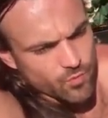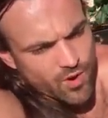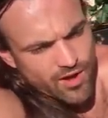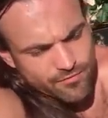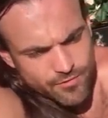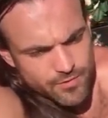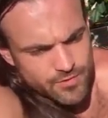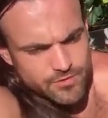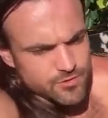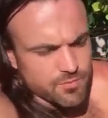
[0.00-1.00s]
raw
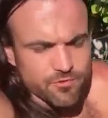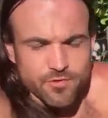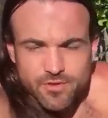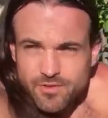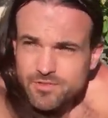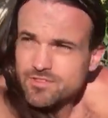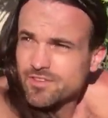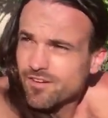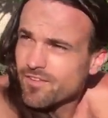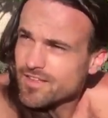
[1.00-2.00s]
foods, superfoods,
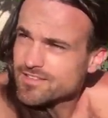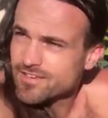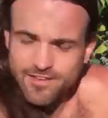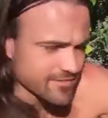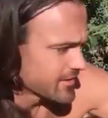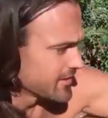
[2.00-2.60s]
and all that stuff.